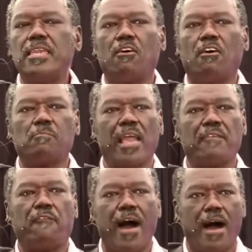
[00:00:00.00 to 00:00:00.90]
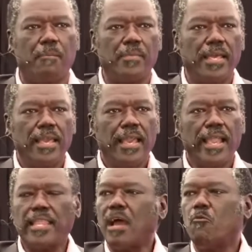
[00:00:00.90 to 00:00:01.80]
on my farm,
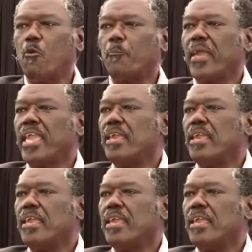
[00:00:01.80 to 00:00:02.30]
and I will pay him